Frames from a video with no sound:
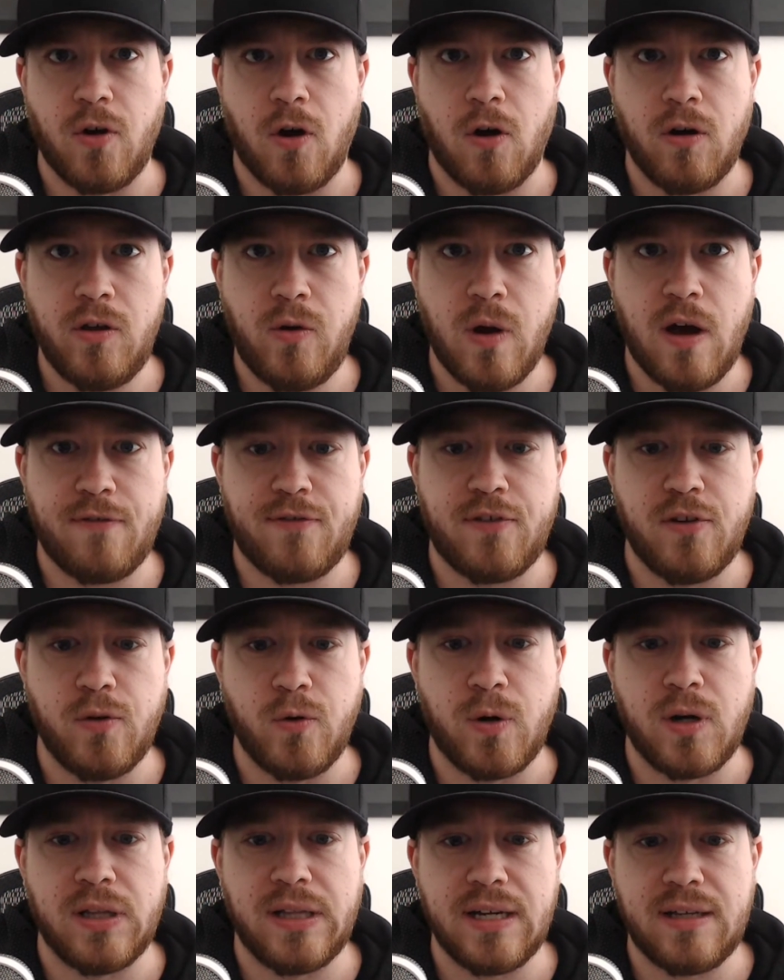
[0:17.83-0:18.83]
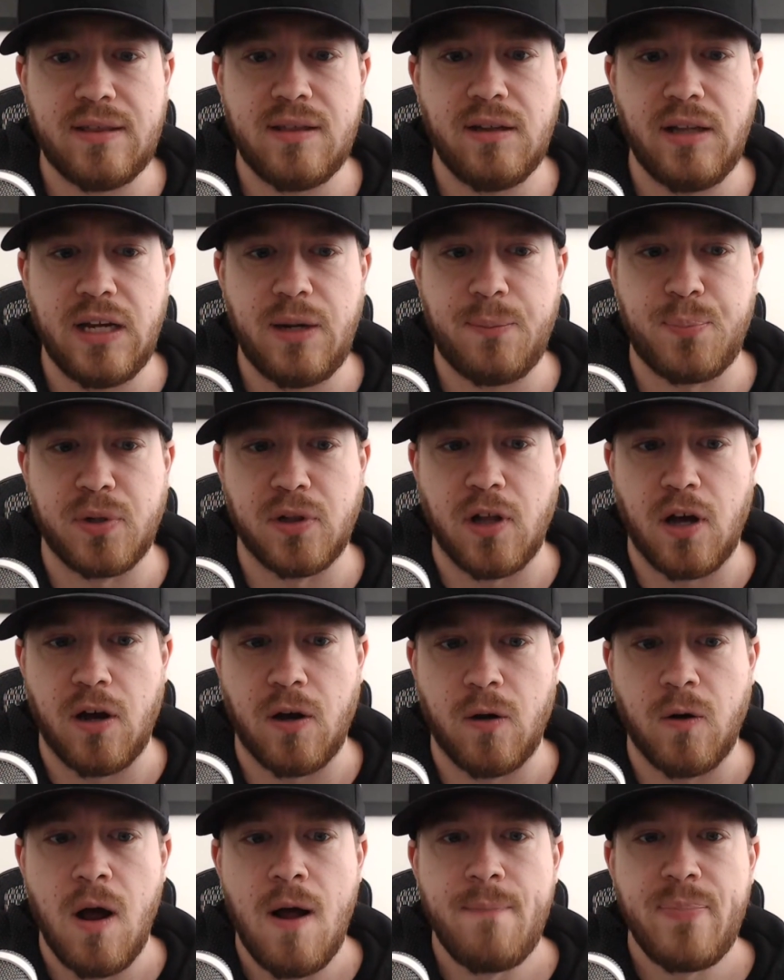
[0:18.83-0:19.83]
All you have to do, click the link
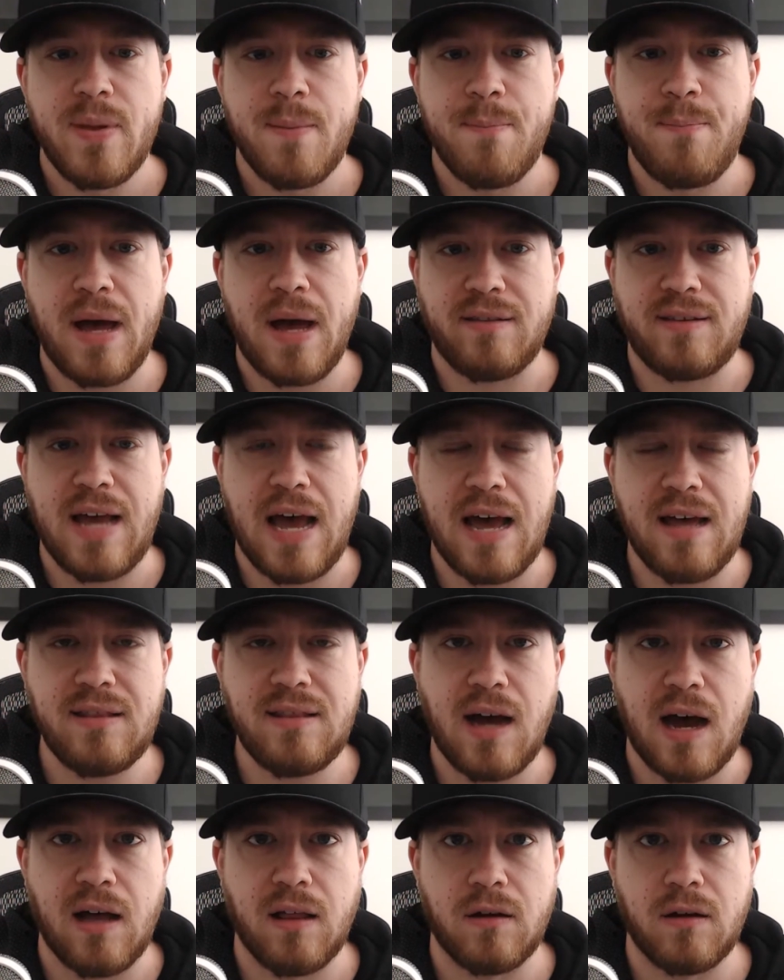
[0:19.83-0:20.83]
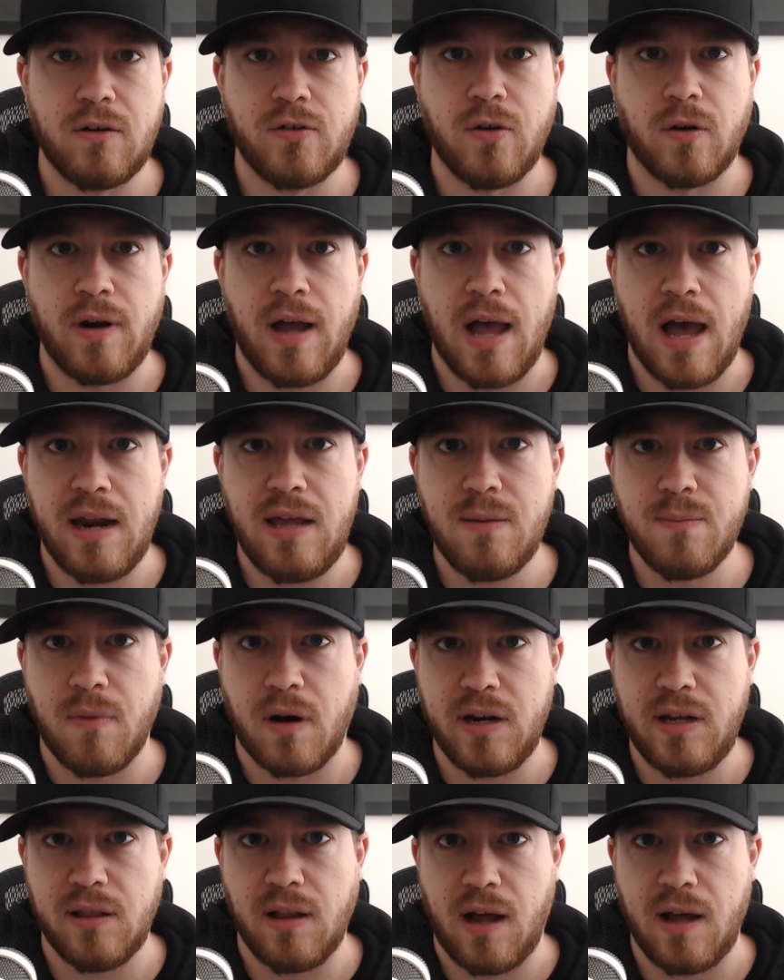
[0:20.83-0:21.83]
below, bet $10 on any
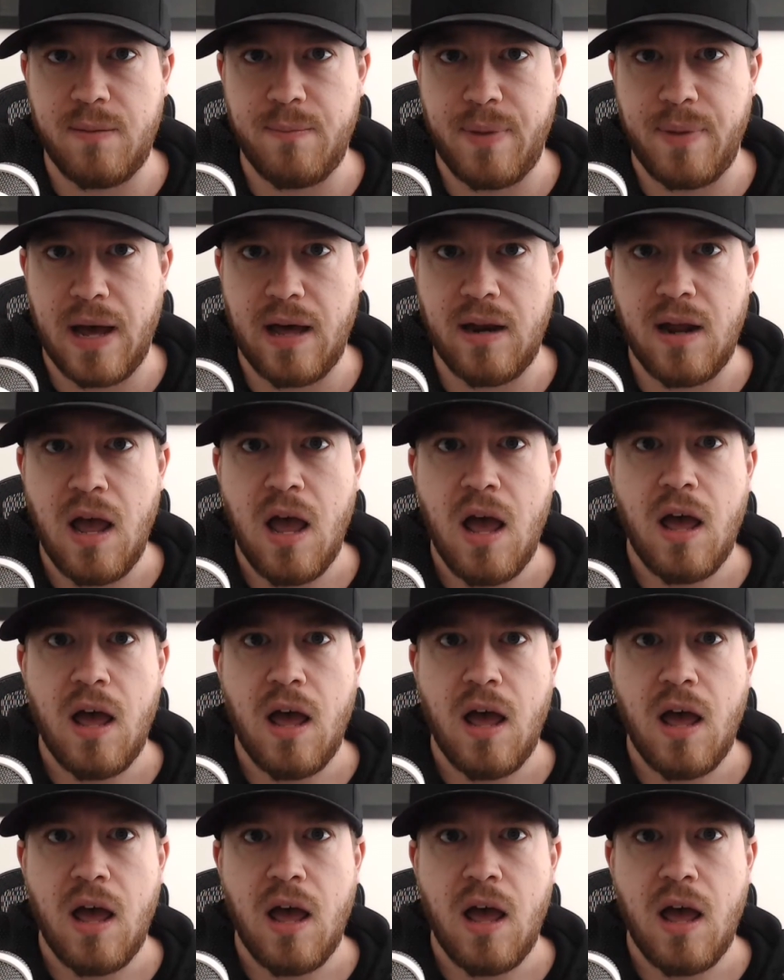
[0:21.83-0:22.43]
moneyline bet.